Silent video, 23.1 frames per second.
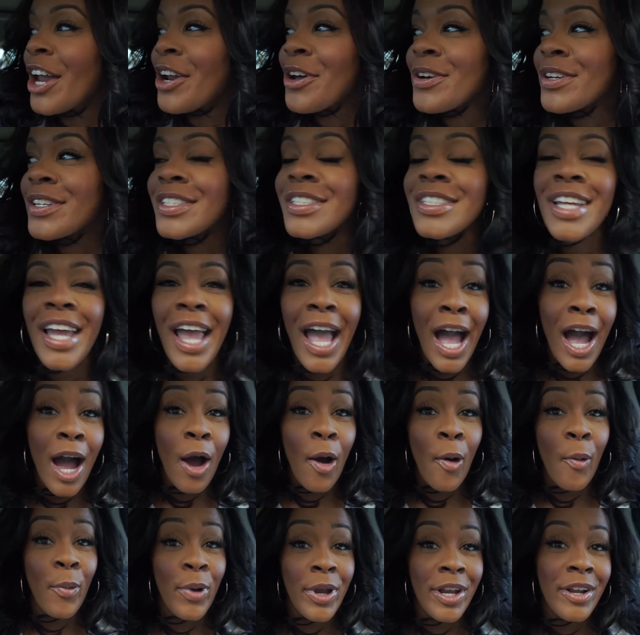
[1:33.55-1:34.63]
don't understand
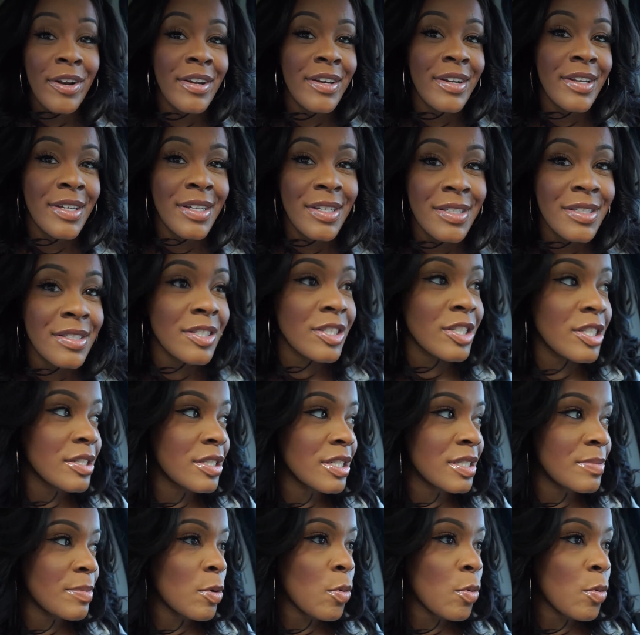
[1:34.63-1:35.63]
how weird it is to just